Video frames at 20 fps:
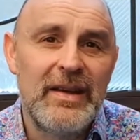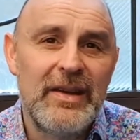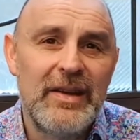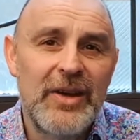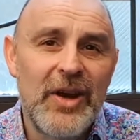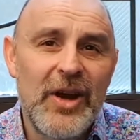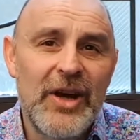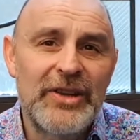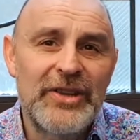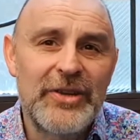
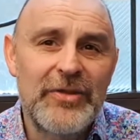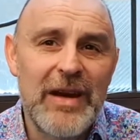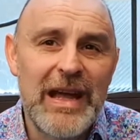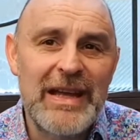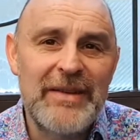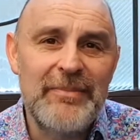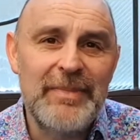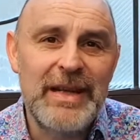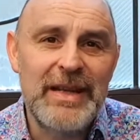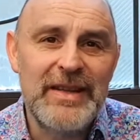God,
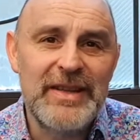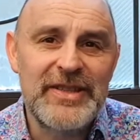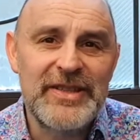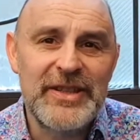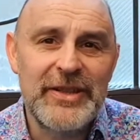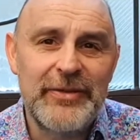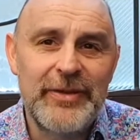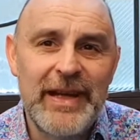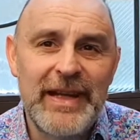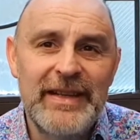grant me the
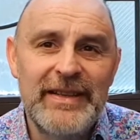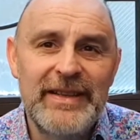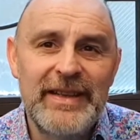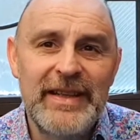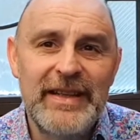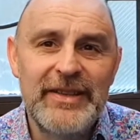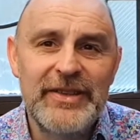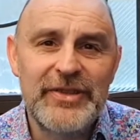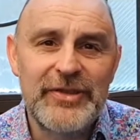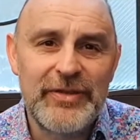
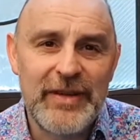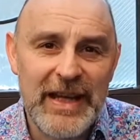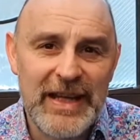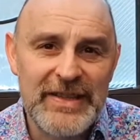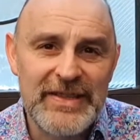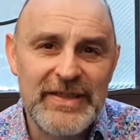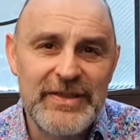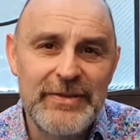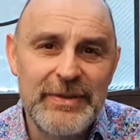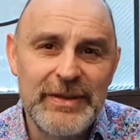serenity and
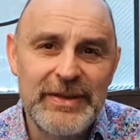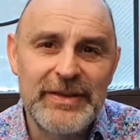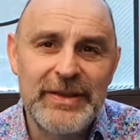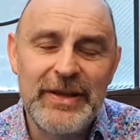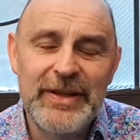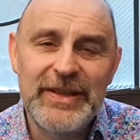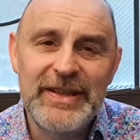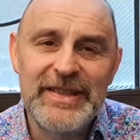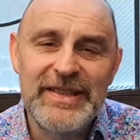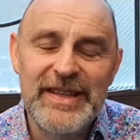trust to
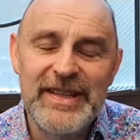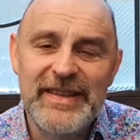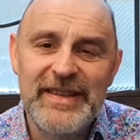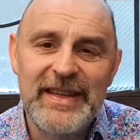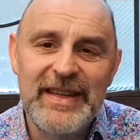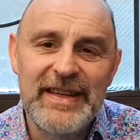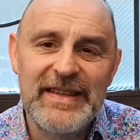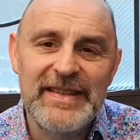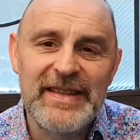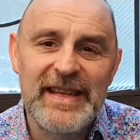acknowledge the
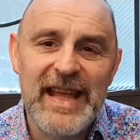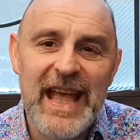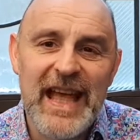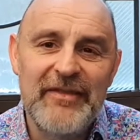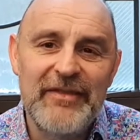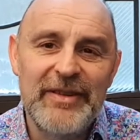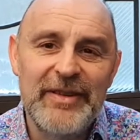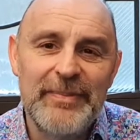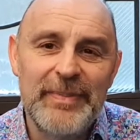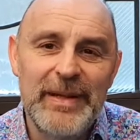things that
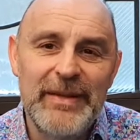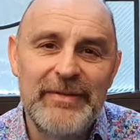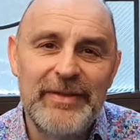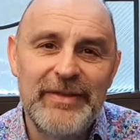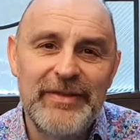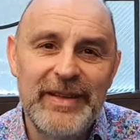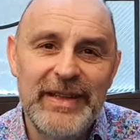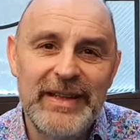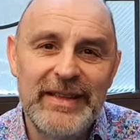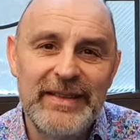haven't been
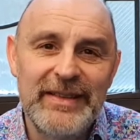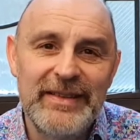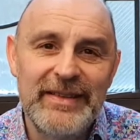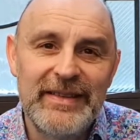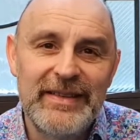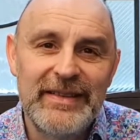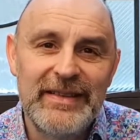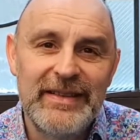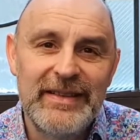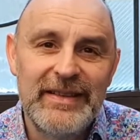revealed,
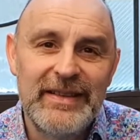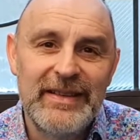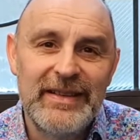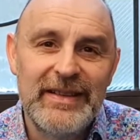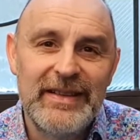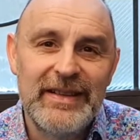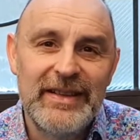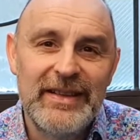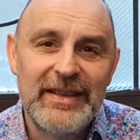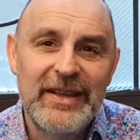
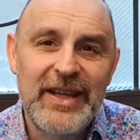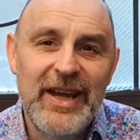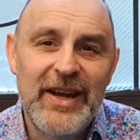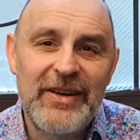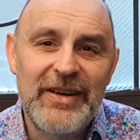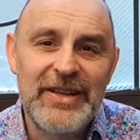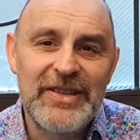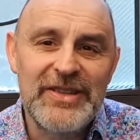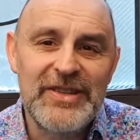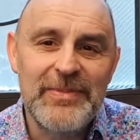
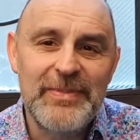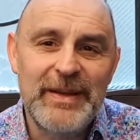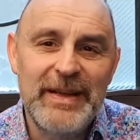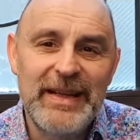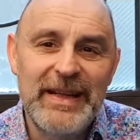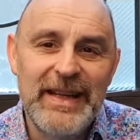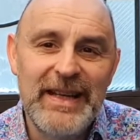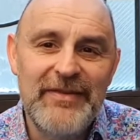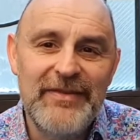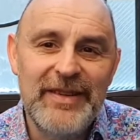courage to
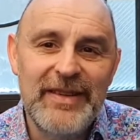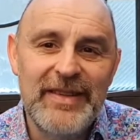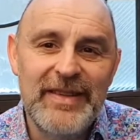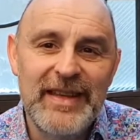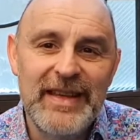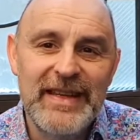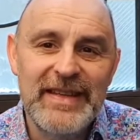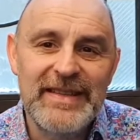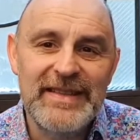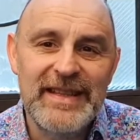believe the
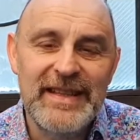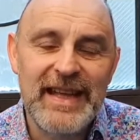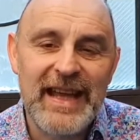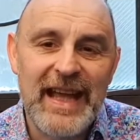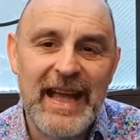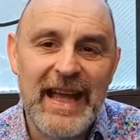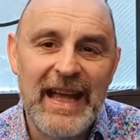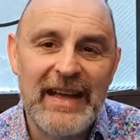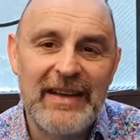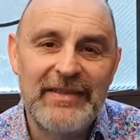things that
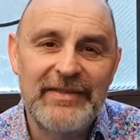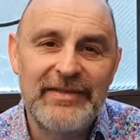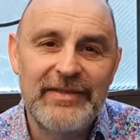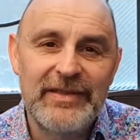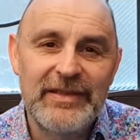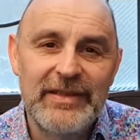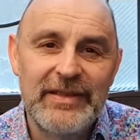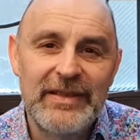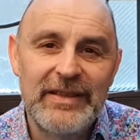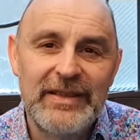have,
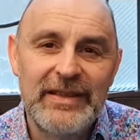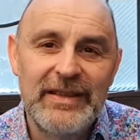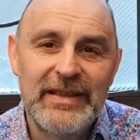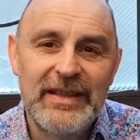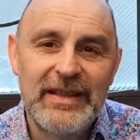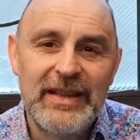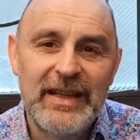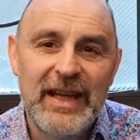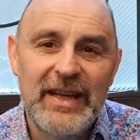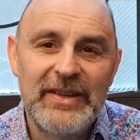
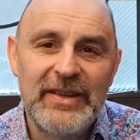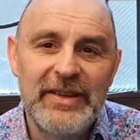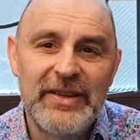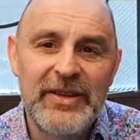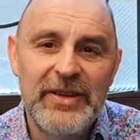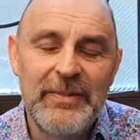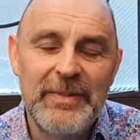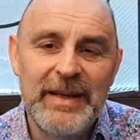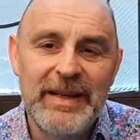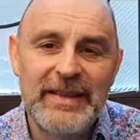and the
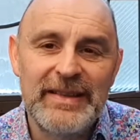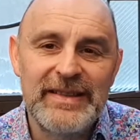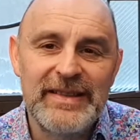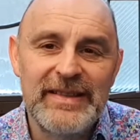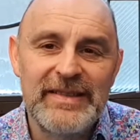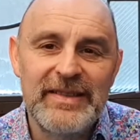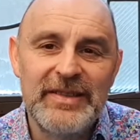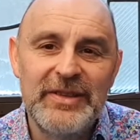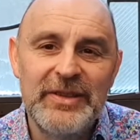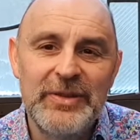humility
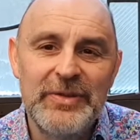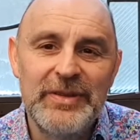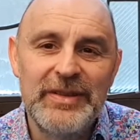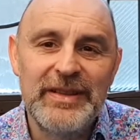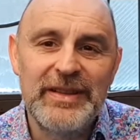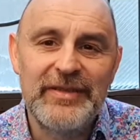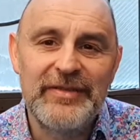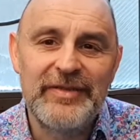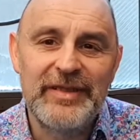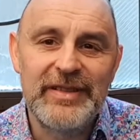to know the
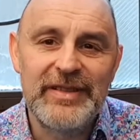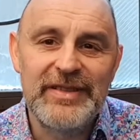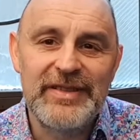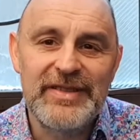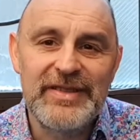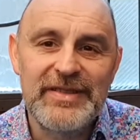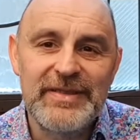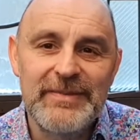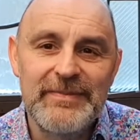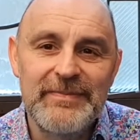
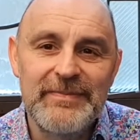difference.